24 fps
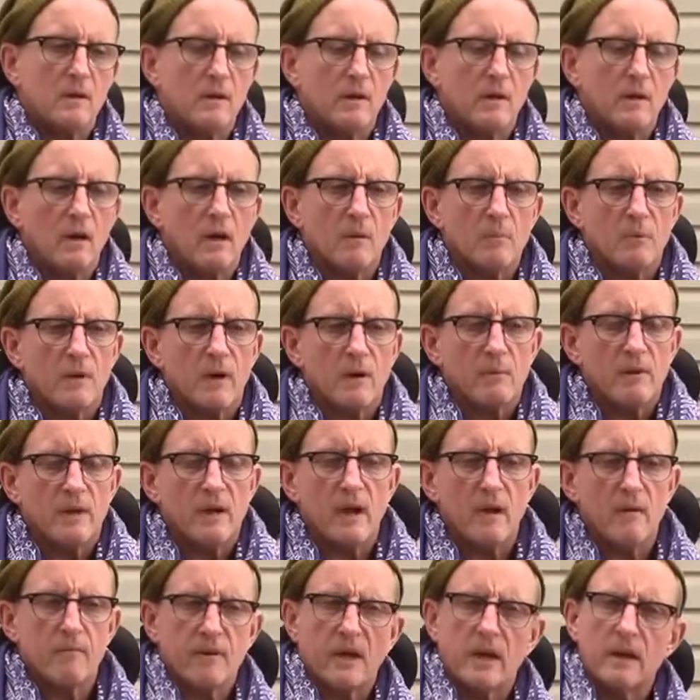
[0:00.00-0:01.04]
You know, I'll probably
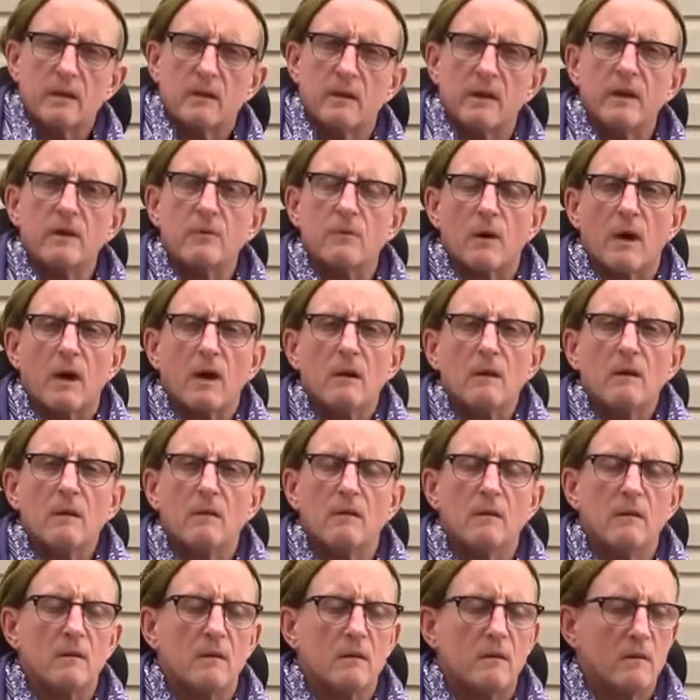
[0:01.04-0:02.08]
have that later on,
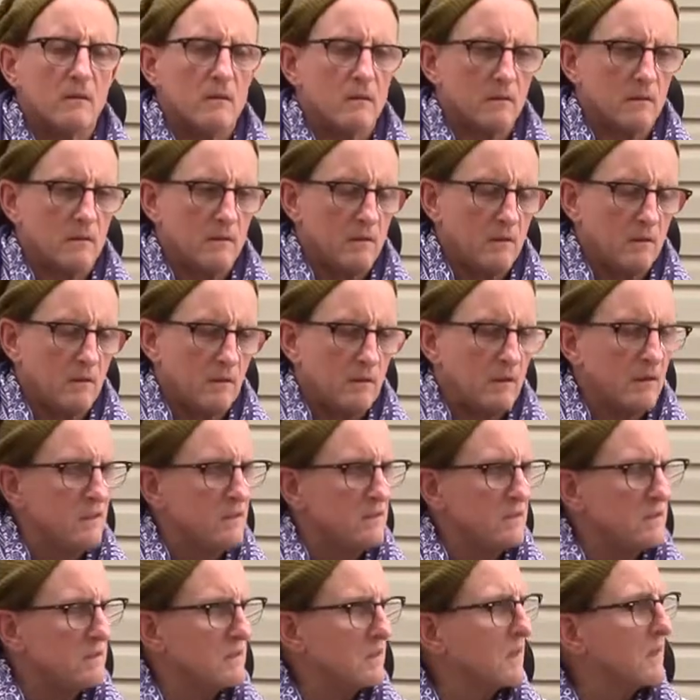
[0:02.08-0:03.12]

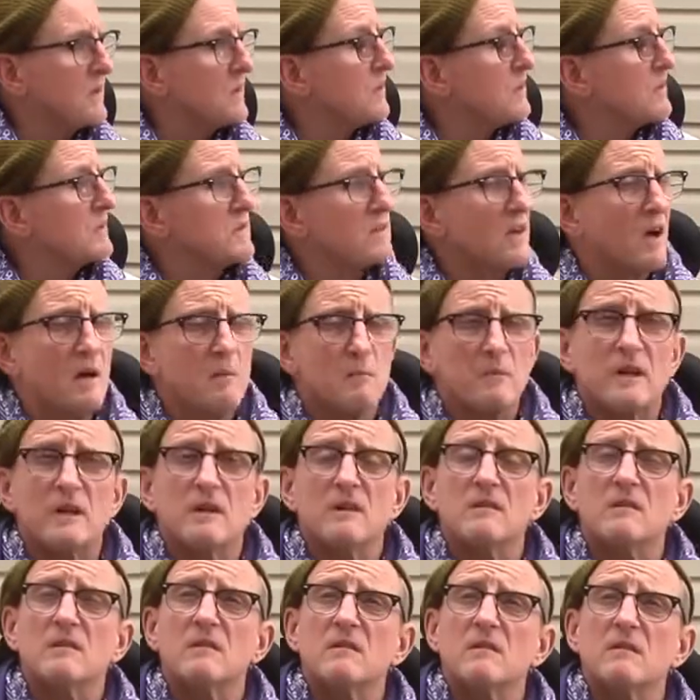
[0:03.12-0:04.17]
because I don't know what time it
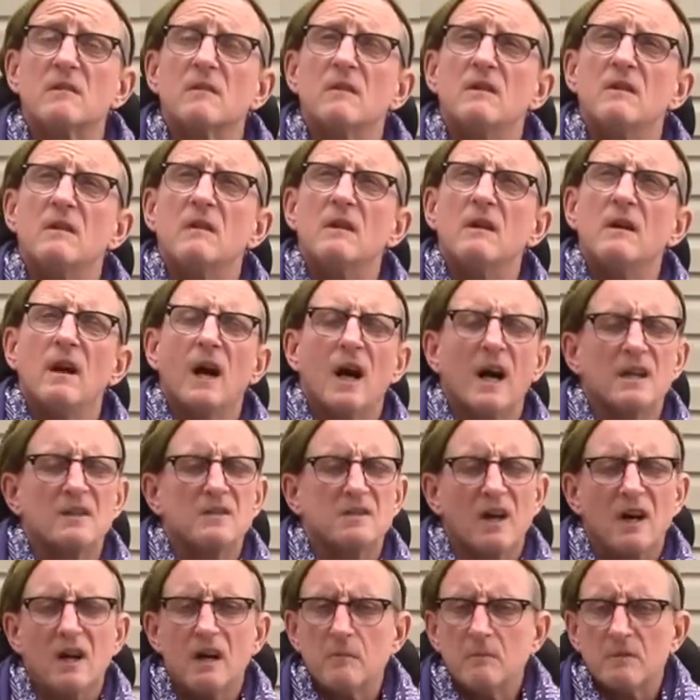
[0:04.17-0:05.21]
is.
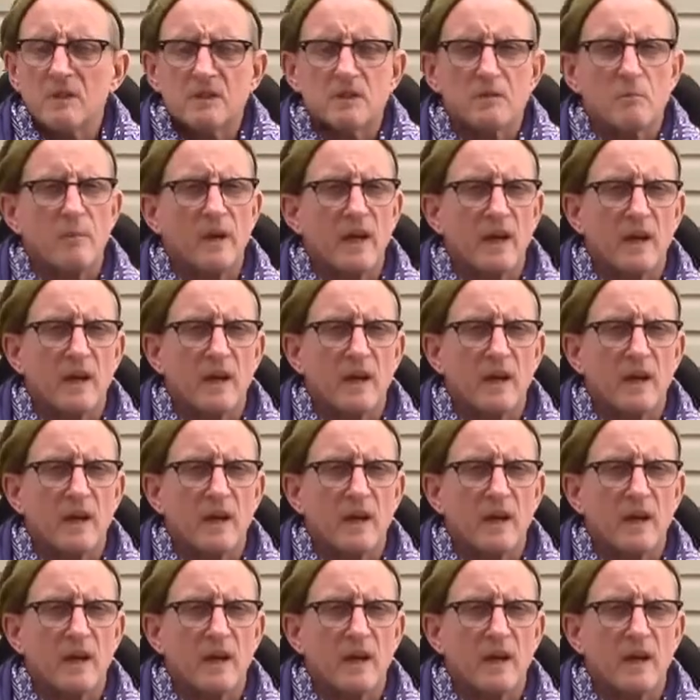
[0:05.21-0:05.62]
That time doesn't